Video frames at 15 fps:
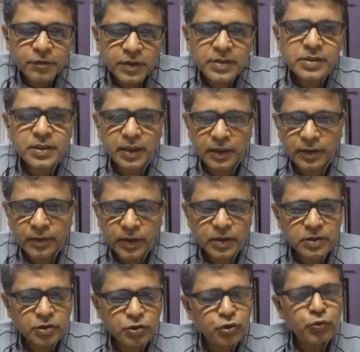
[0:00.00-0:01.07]
first thing
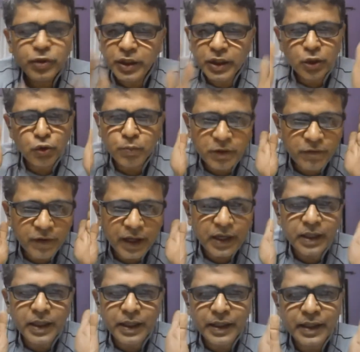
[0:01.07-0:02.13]
is you need to be
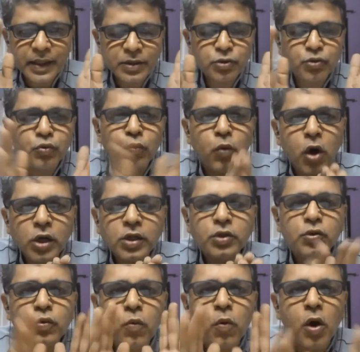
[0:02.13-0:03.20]
very clear as to what
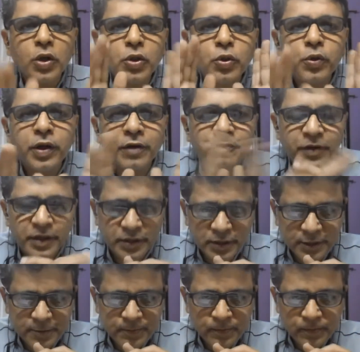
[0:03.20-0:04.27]
you want to
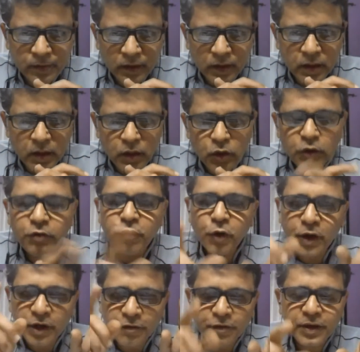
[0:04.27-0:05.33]
reference. Now, if
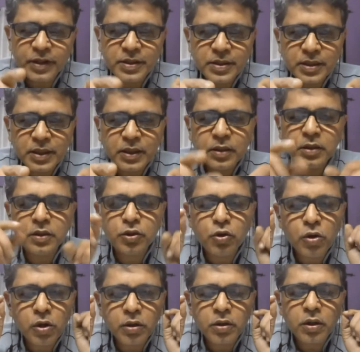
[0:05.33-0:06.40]
you are referencing
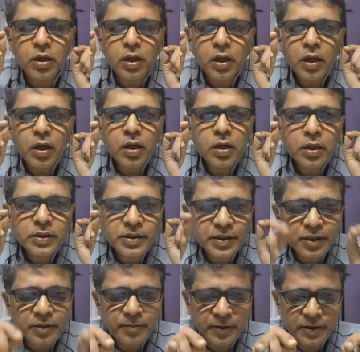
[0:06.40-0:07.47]
your
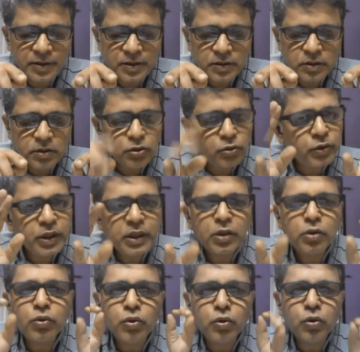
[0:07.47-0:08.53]
syllabus, you
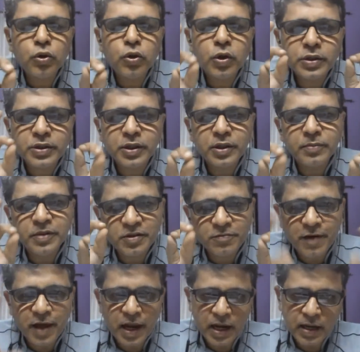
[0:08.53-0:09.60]
need to know your syllabus
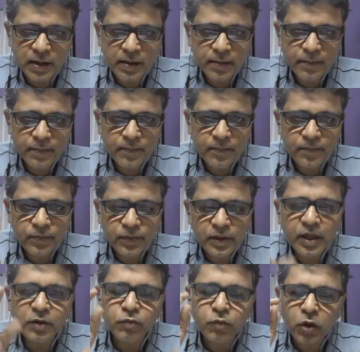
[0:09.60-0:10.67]
well.
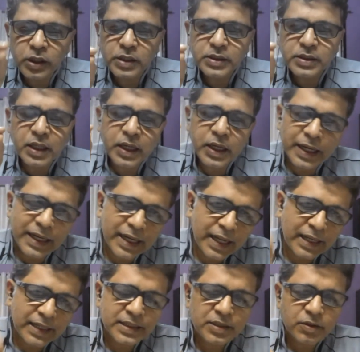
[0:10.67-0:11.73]
That what is the
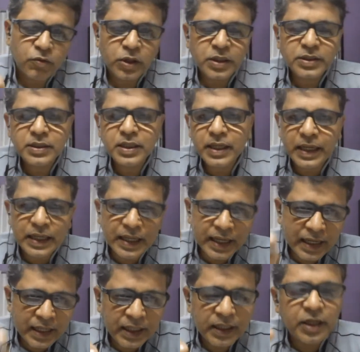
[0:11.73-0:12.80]
context, what is the
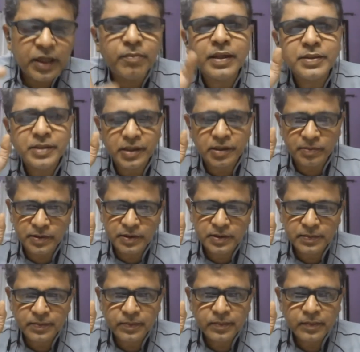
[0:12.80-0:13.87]
content in my
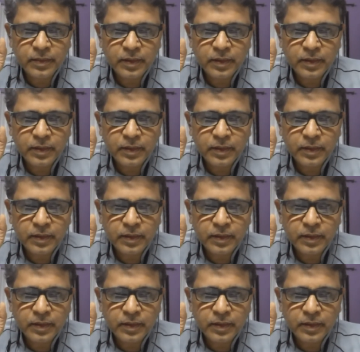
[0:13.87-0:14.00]
syllabus.